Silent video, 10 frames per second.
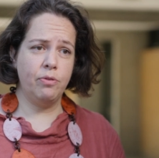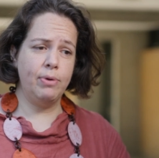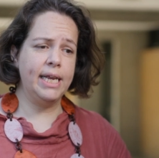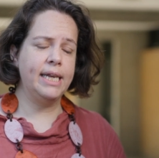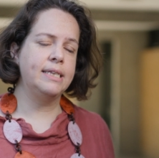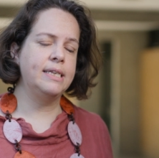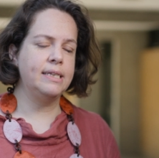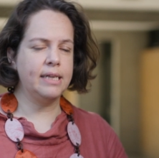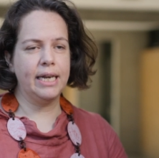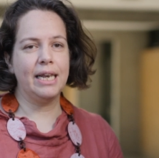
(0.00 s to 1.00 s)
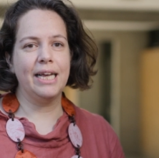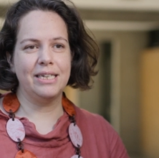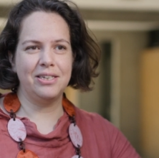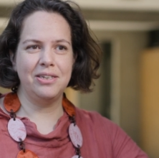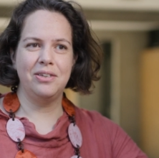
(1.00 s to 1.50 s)
and weaknesses. I'd
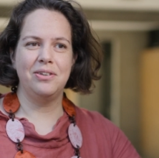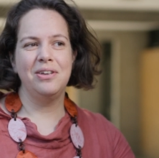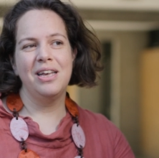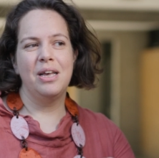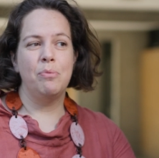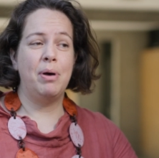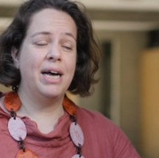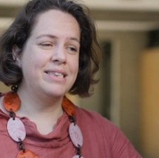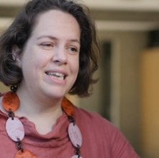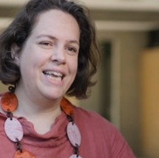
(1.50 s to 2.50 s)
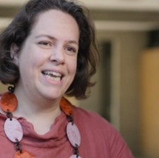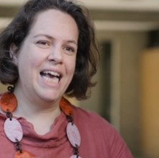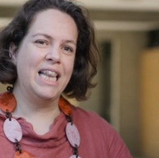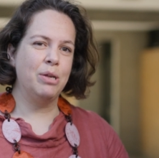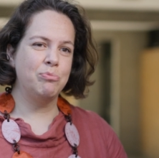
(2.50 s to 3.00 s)
like to personally
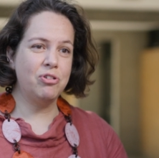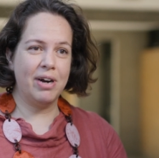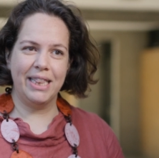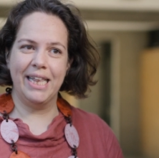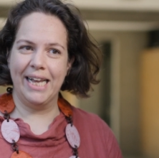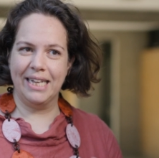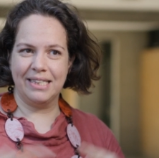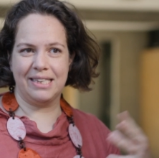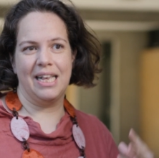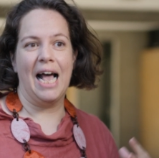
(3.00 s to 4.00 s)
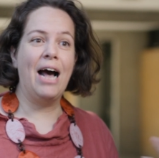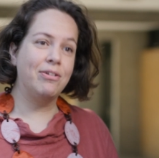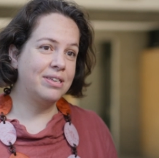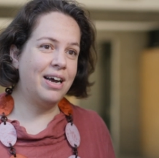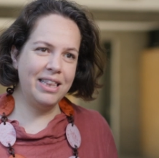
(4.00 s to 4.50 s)
get them try things
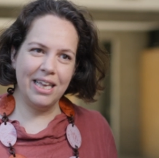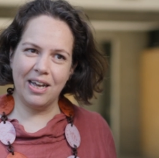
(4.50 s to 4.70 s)
outside their